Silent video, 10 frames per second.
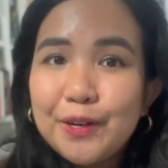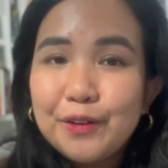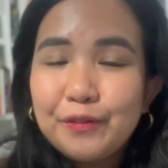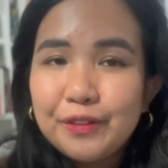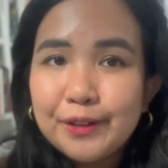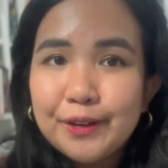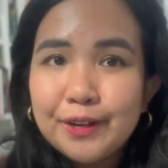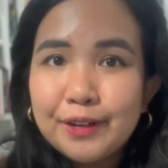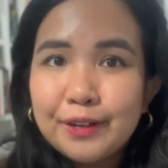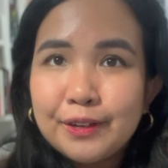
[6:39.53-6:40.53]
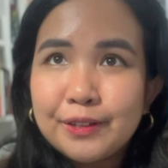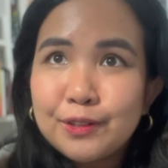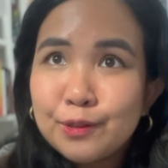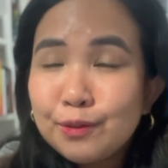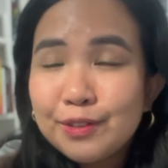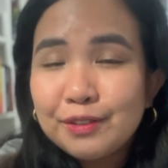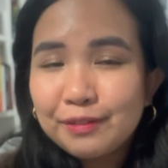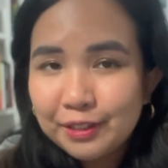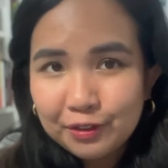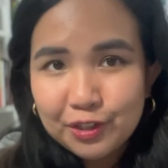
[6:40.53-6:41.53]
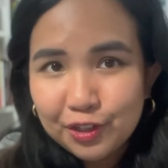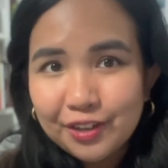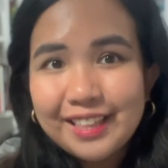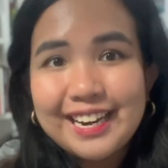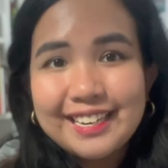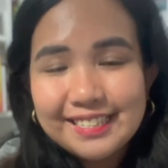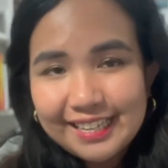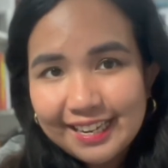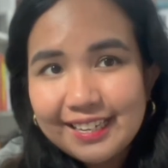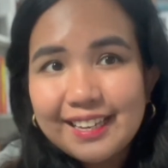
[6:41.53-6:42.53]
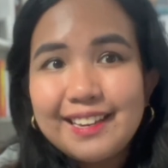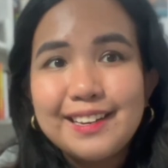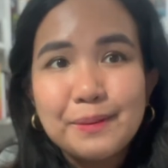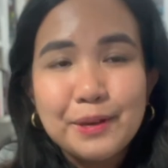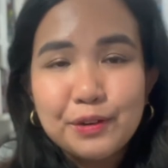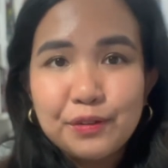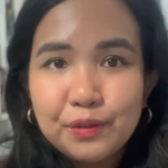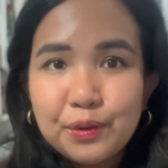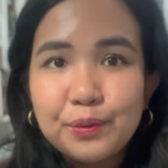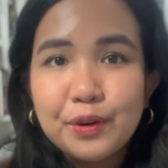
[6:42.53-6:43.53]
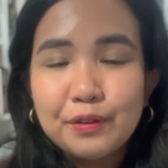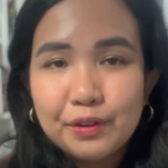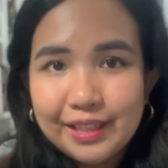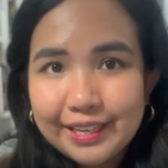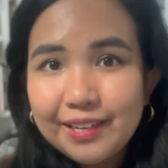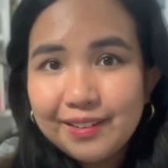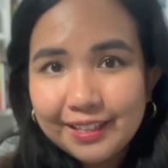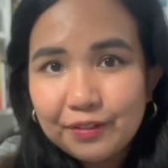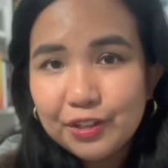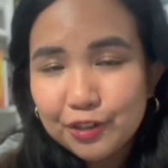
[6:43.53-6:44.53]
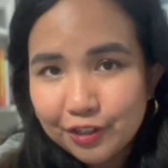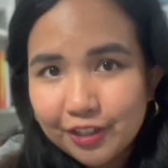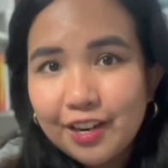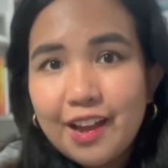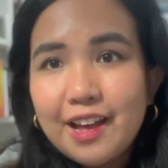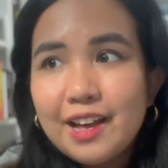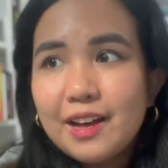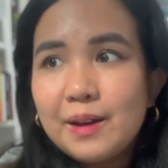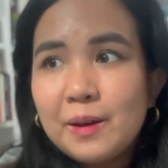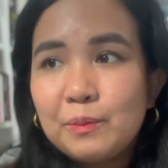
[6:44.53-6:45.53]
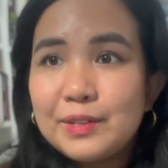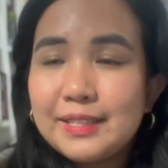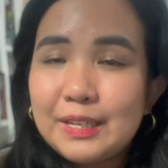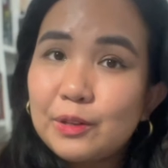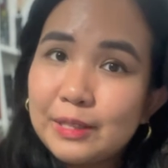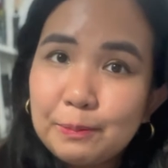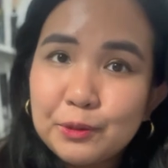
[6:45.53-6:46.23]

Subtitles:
of the schools of literature that I cited in my review of Related literature was the Olipo